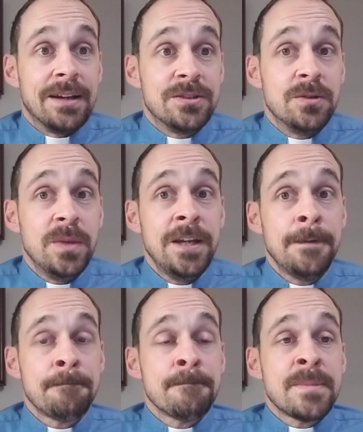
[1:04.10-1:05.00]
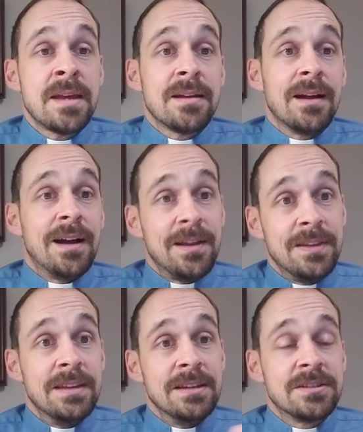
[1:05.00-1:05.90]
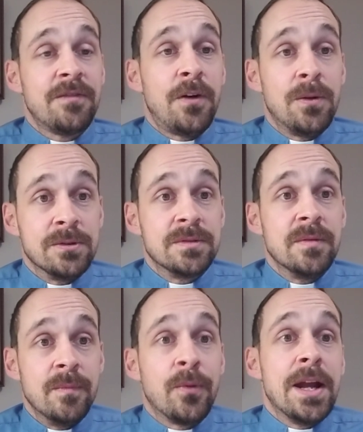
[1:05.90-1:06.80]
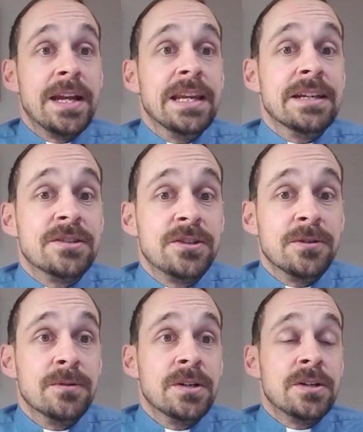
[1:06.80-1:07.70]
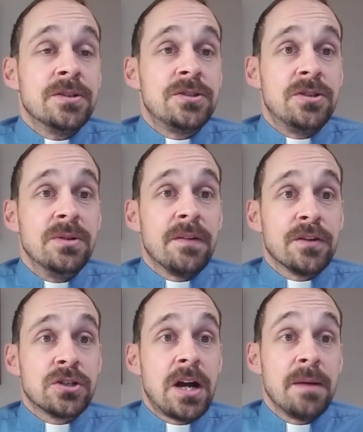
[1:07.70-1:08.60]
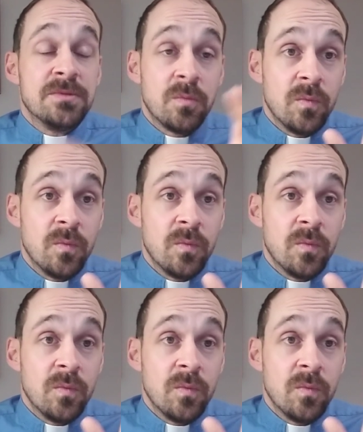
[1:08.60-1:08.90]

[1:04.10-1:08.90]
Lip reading: to me, then this follows breaking into two different tribes.